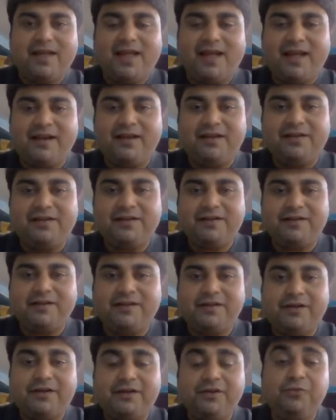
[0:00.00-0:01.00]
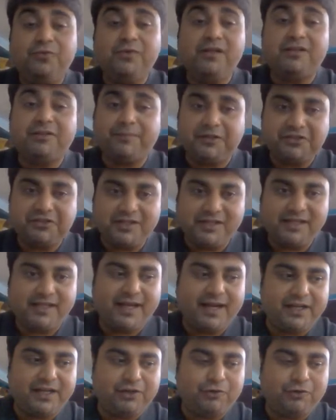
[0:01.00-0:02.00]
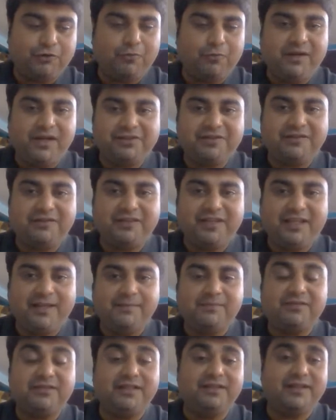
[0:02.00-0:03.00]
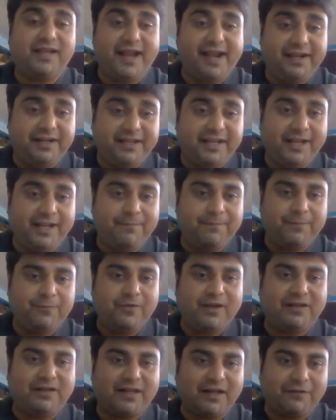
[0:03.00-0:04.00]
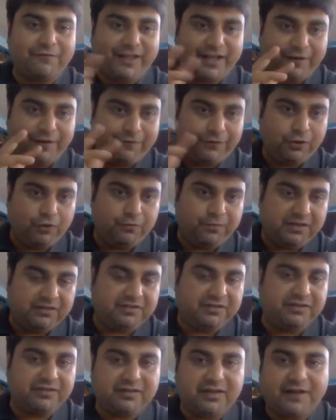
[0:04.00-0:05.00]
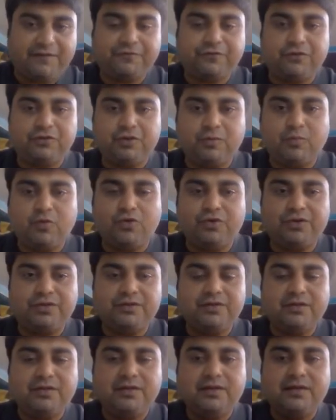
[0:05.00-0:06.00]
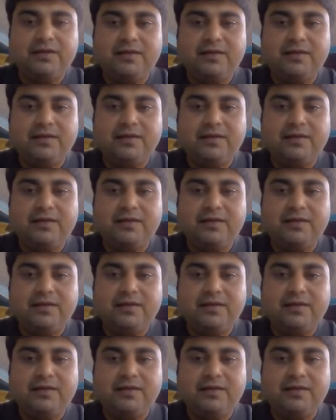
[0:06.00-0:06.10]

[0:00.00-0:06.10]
and you will especially get domination themes in the end game where there are very few pieces left on the board,